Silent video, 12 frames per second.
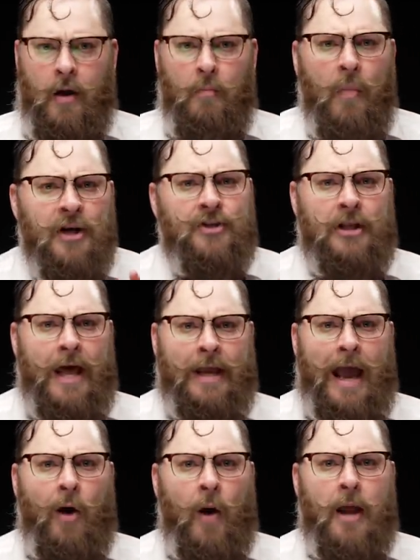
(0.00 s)
much like
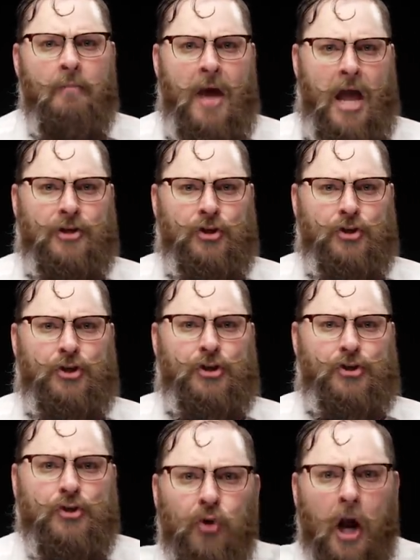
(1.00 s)
how I imagine she
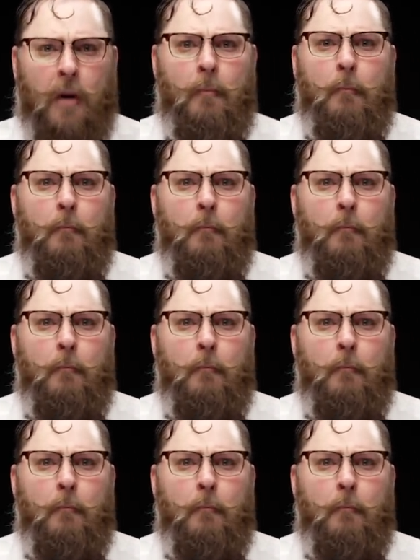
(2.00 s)
struck